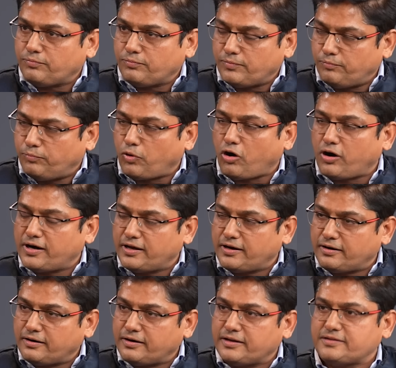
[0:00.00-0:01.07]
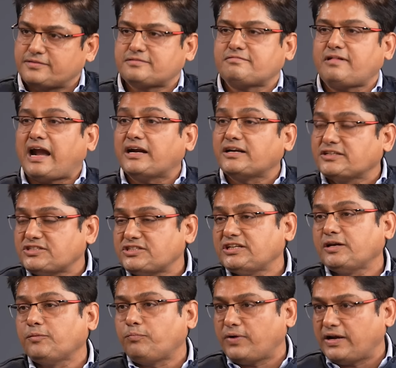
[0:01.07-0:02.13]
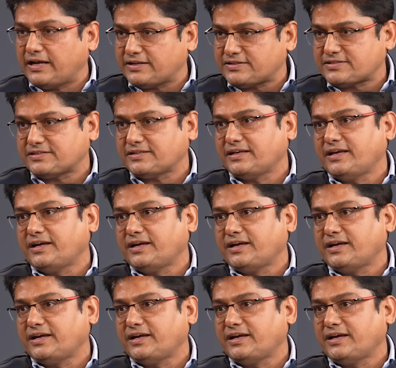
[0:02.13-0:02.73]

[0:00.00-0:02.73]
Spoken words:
broader strategy in place